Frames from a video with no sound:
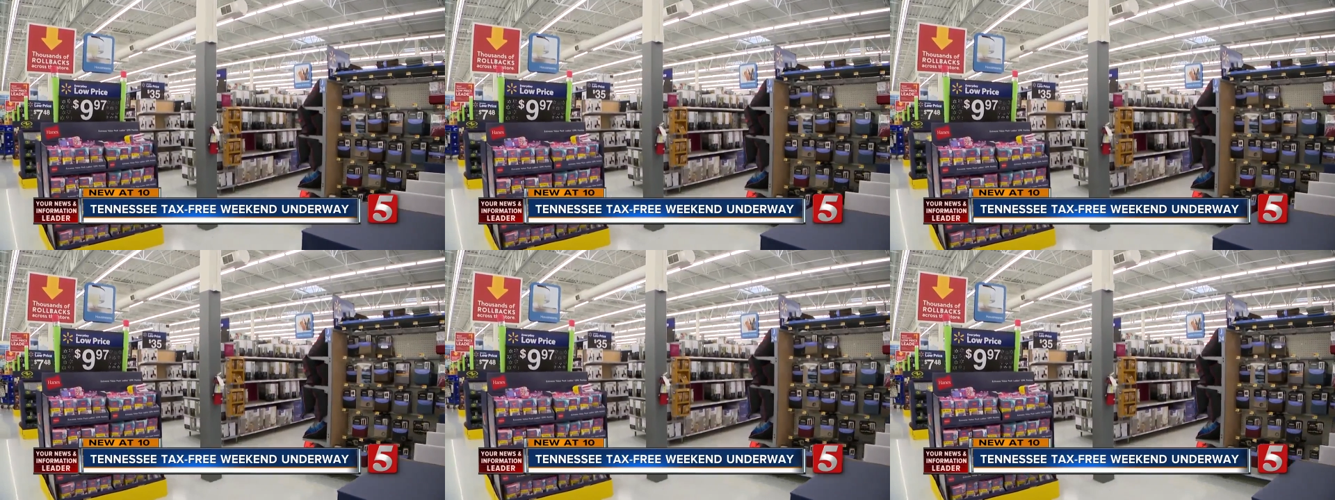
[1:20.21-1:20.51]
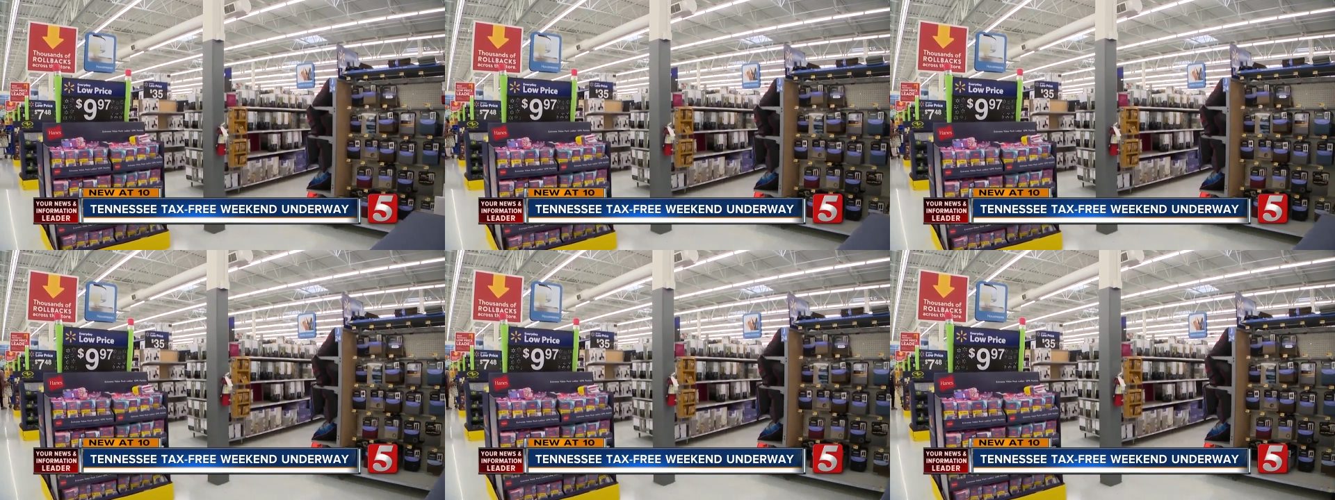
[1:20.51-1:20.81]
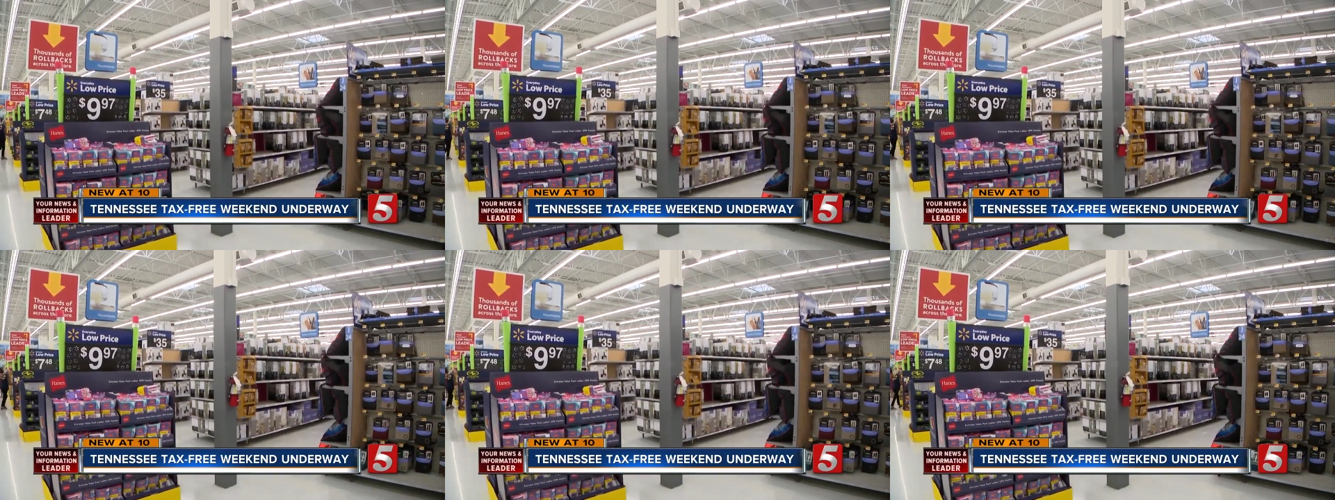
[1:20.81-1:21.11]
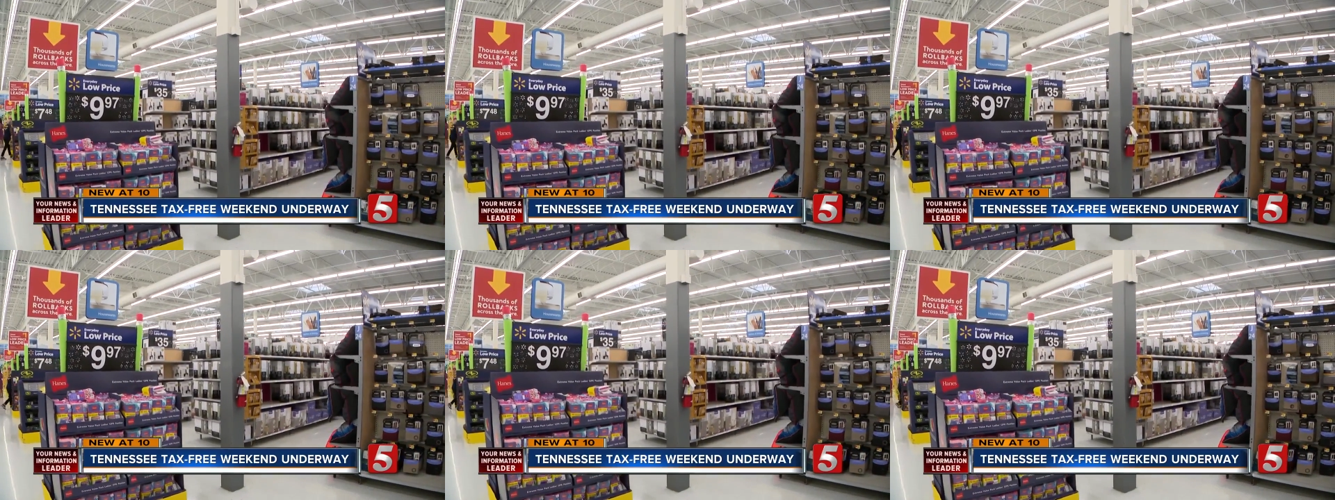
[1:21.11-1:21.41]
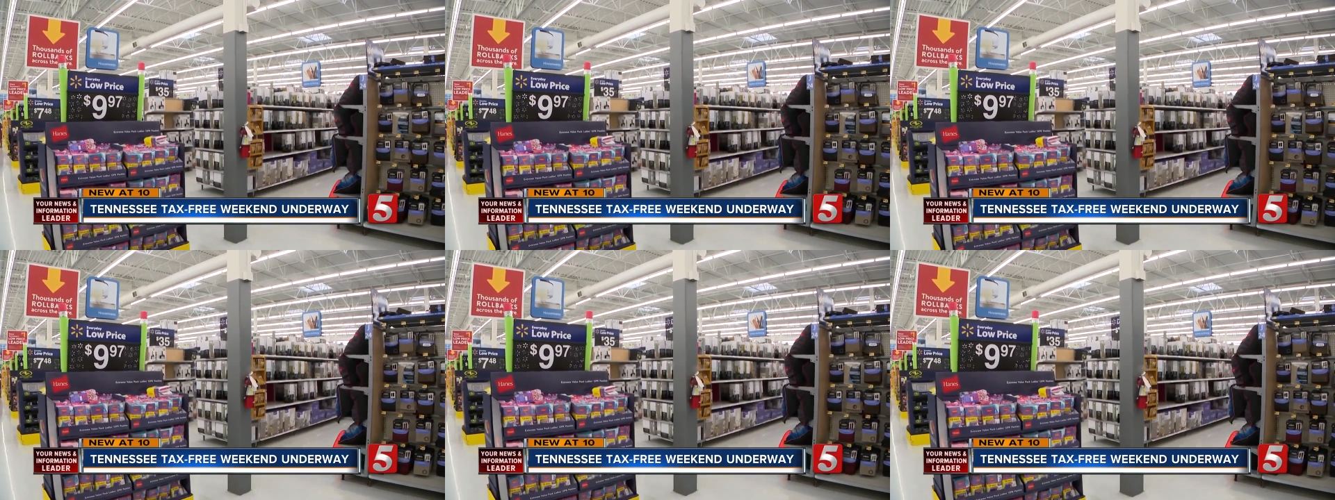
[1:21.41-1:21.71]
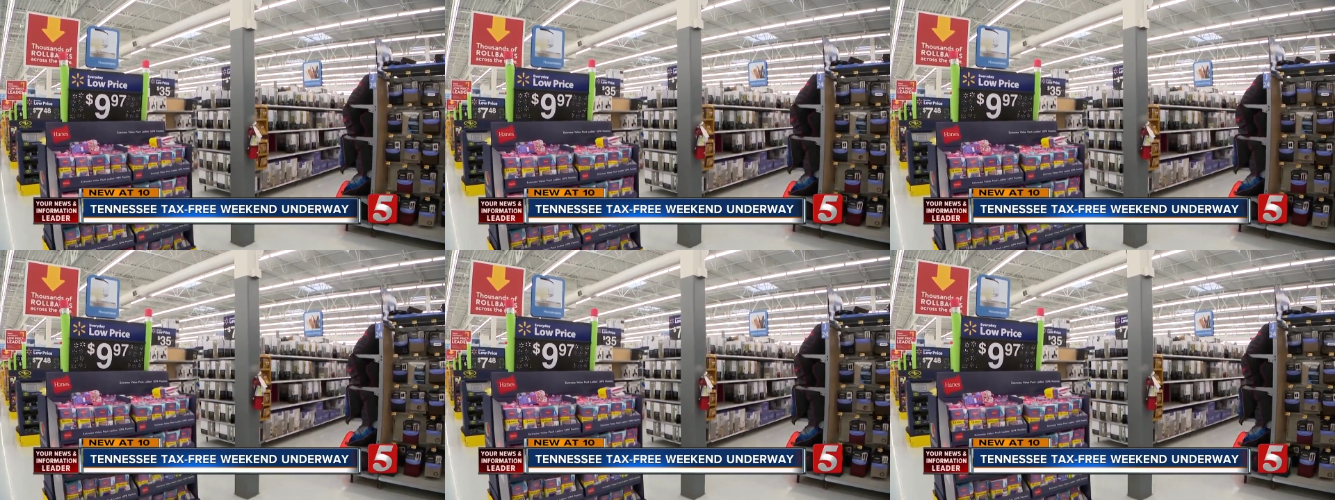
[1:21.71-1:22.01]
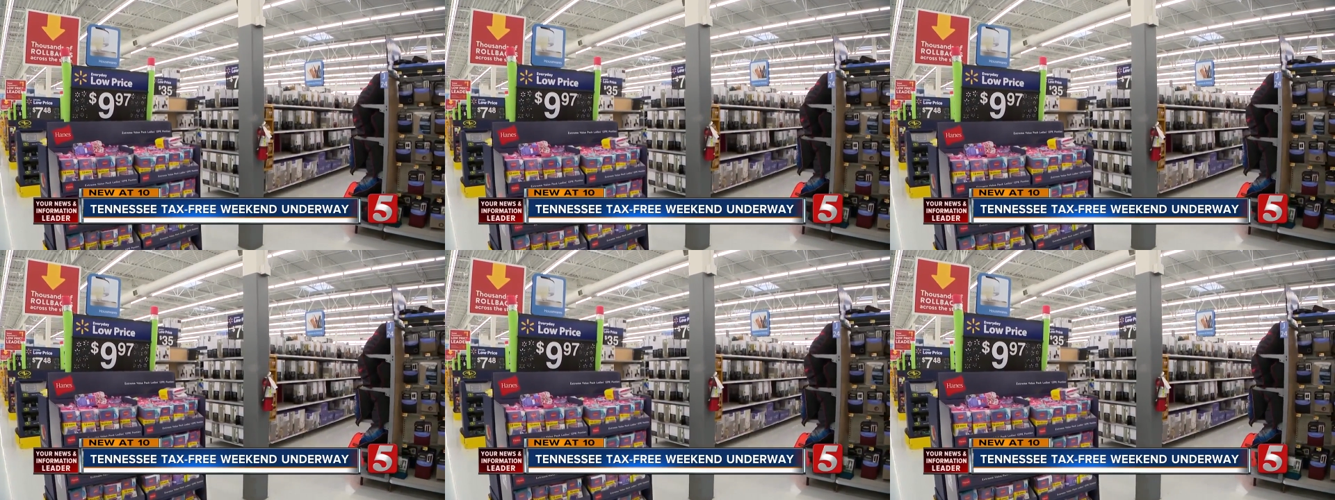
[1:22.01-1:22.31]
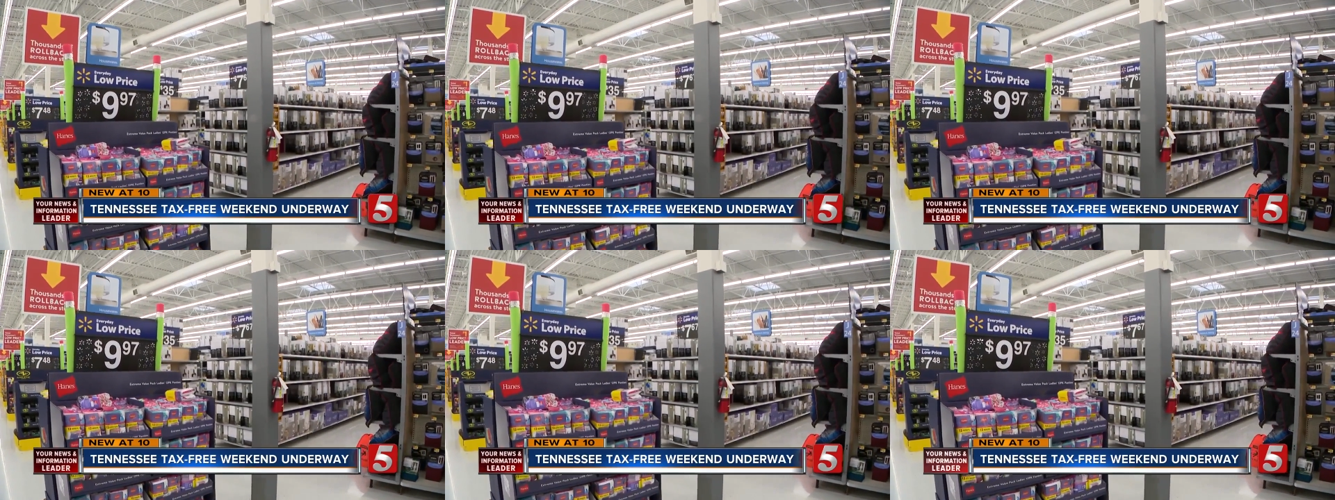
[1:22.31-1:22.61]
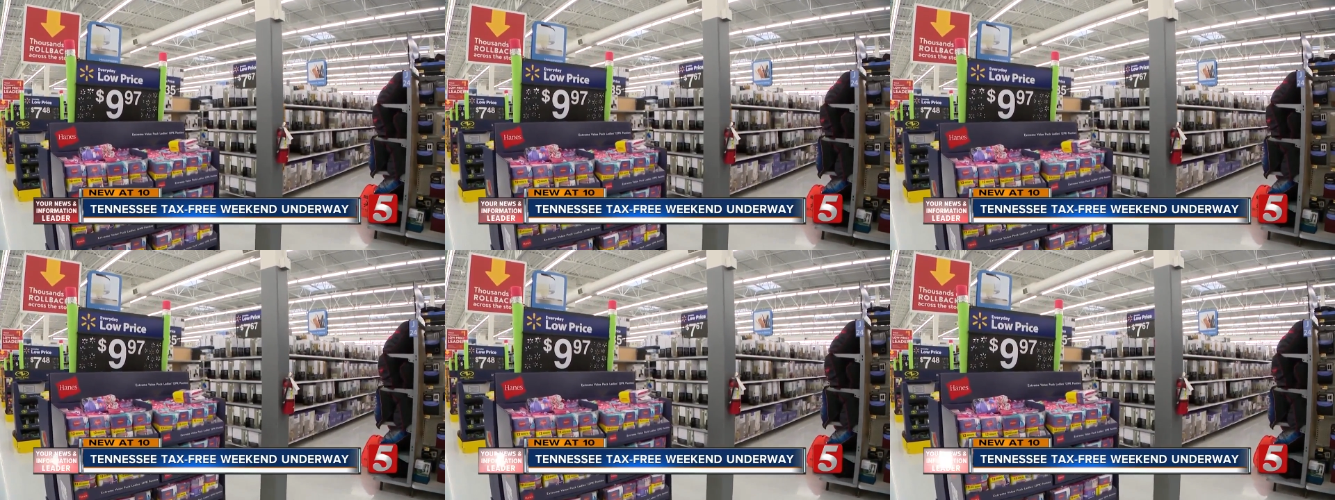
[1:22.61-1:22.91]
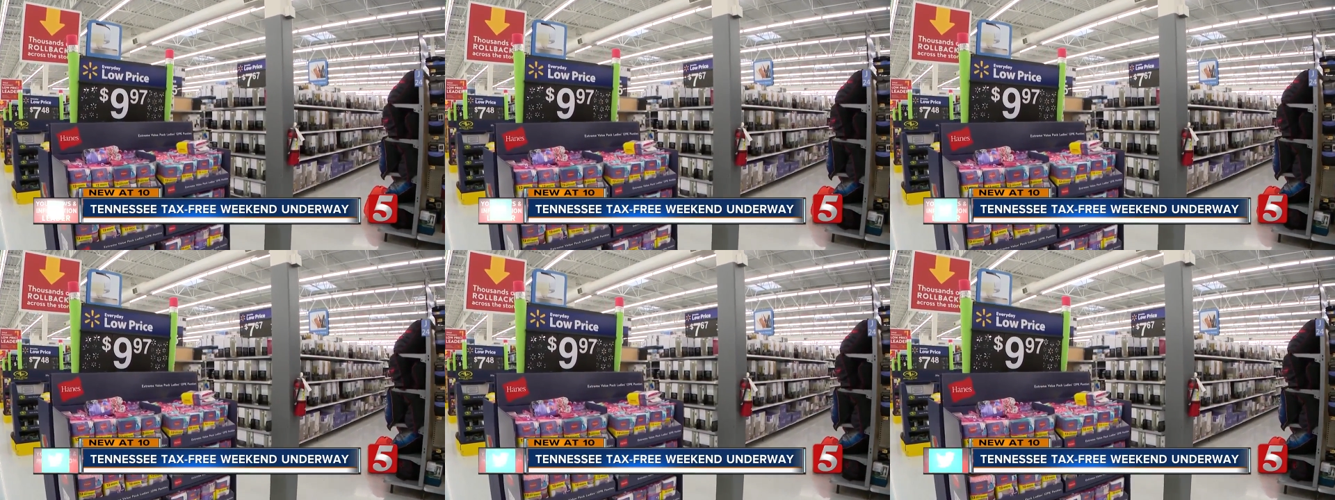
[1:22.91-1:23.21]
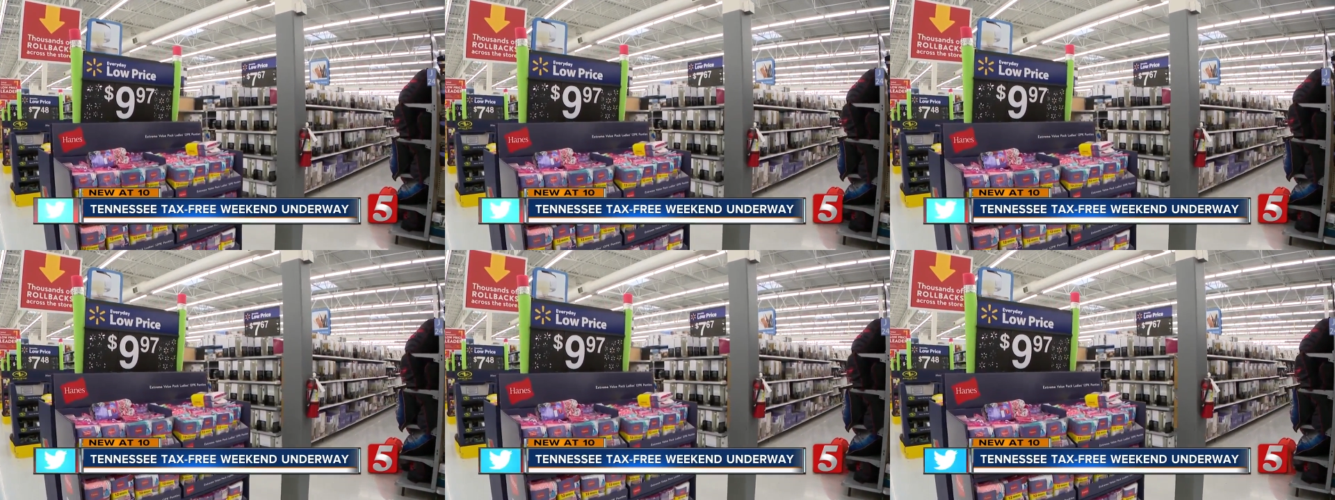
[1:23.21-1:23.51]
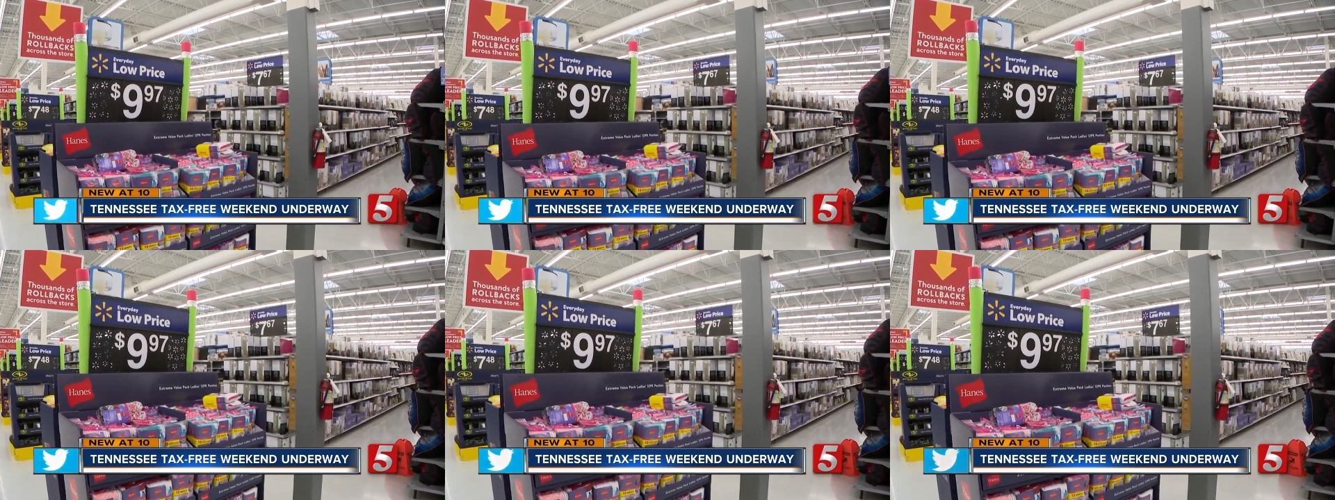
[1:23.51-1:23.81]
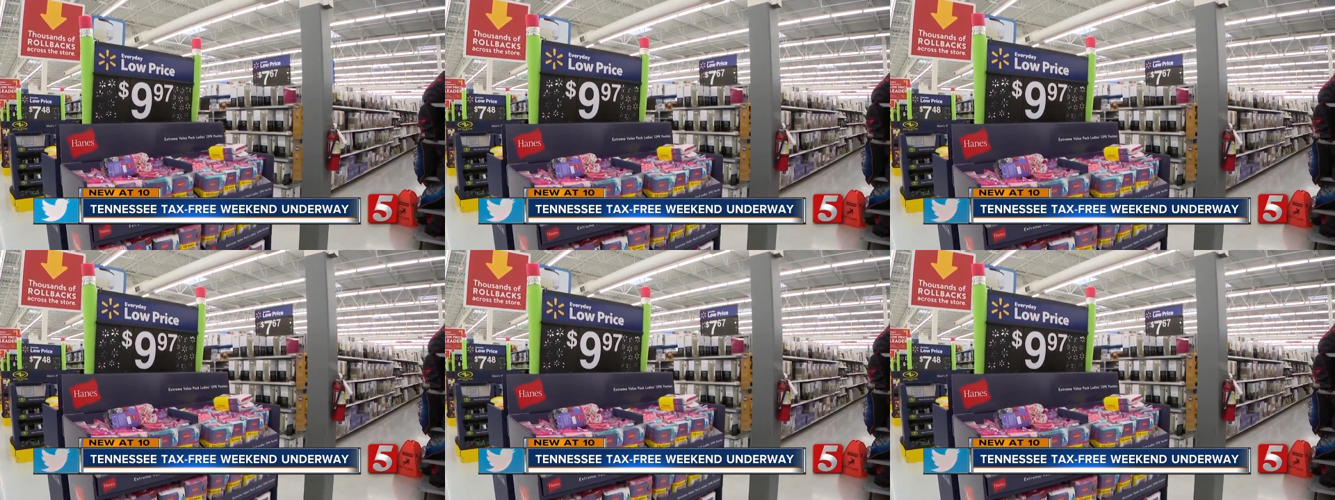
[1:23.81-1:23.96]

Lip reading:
(no speaker visible)